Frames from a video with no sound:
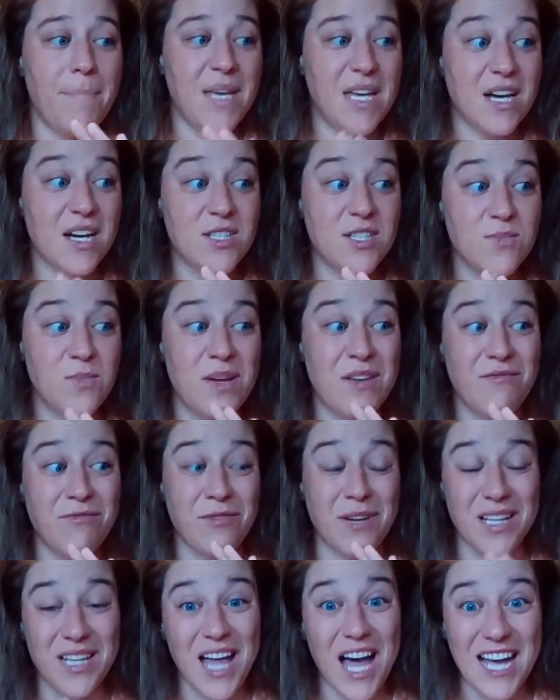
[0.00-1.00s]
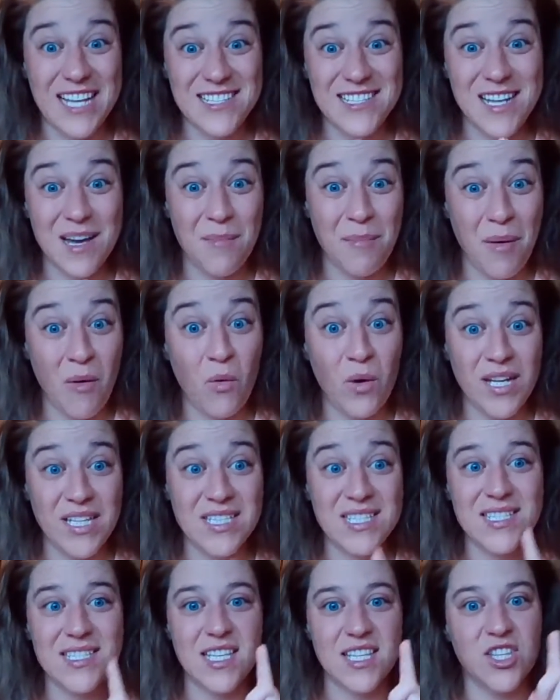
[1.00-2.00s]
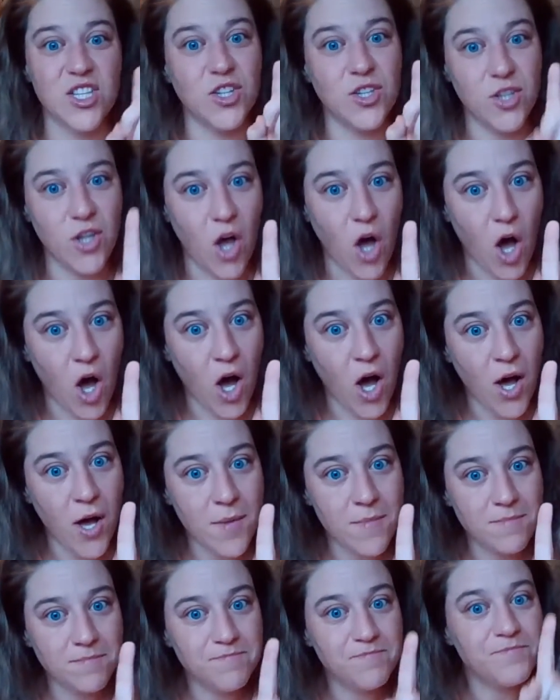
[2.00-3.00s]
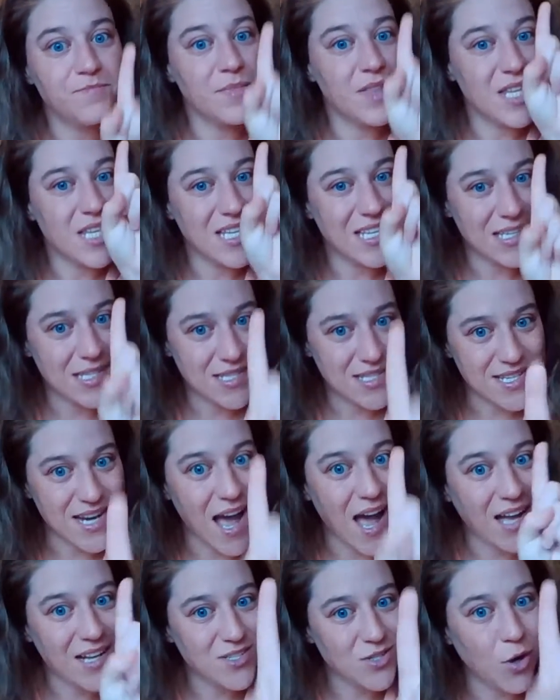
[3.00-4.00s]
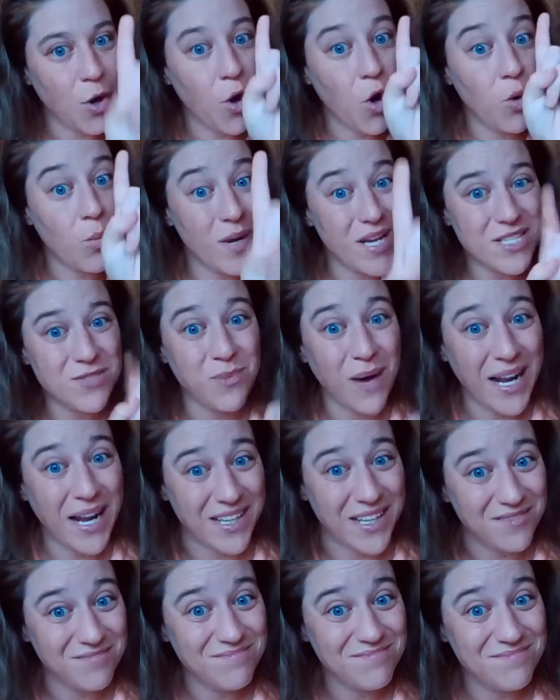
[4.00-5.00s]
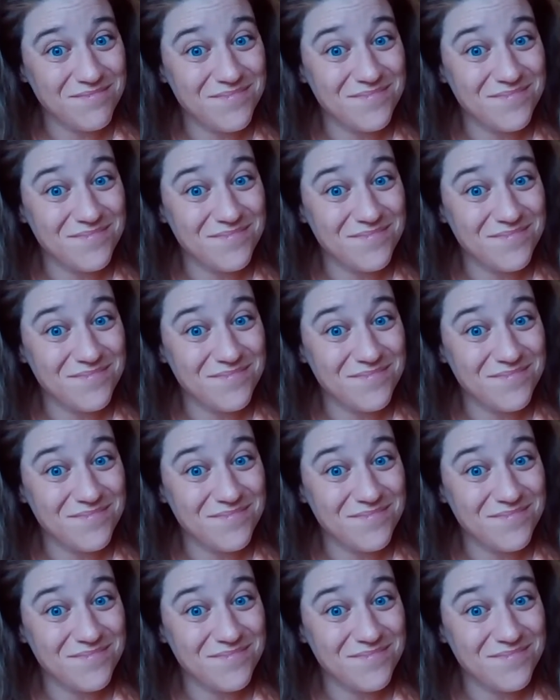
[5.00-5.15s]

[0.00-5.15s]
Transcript: because we've realized at points that the law is not always right.